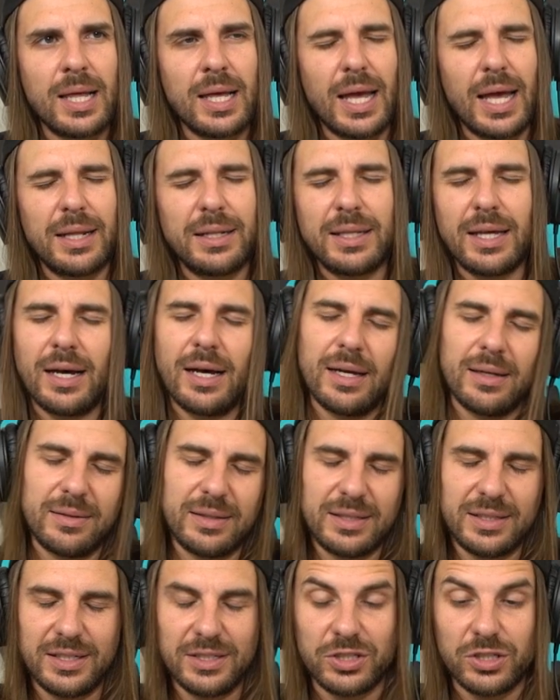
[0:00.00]
In
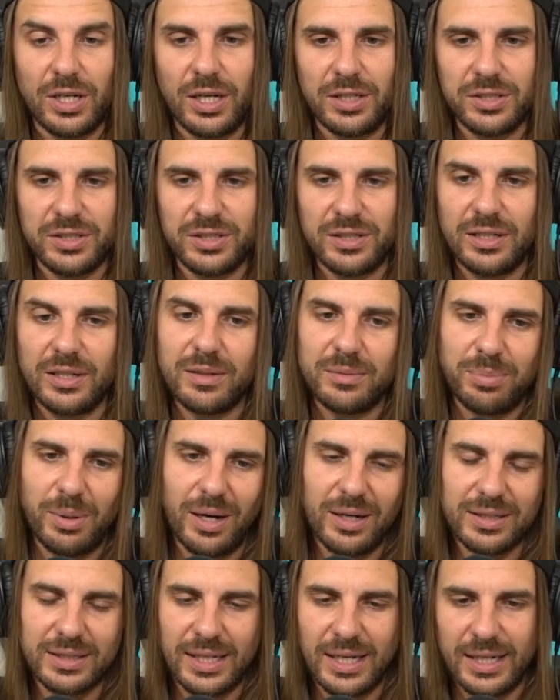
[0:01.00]

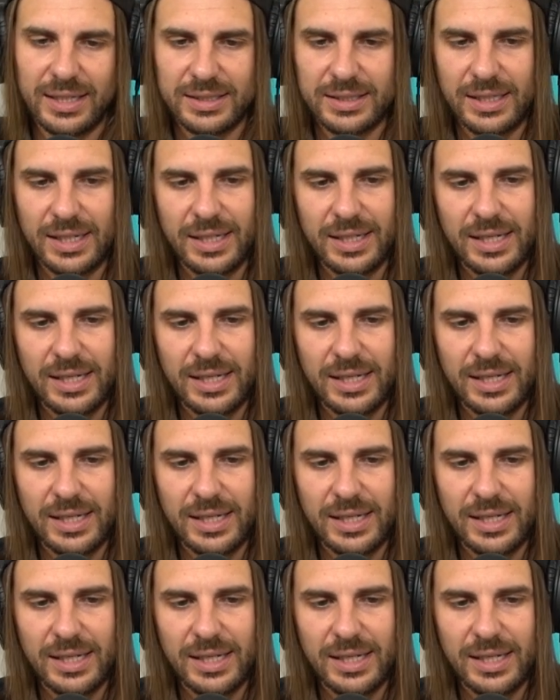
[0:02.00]
podcast.